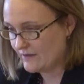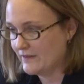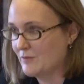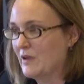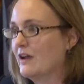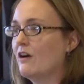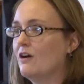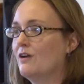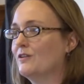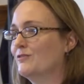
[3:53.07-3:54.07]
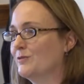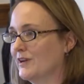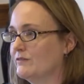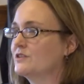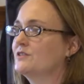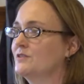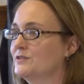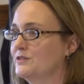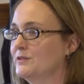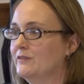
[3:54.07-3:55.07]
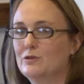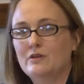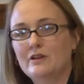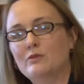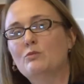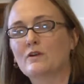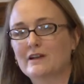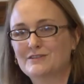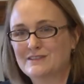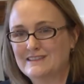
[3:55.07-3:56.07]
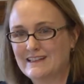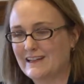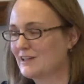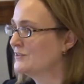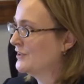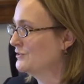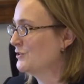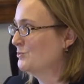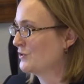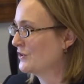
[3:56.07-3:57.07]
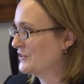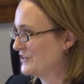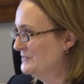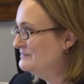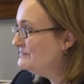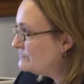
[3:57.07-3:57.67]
that make all of what I've just told you even more interesting and a little more urgent.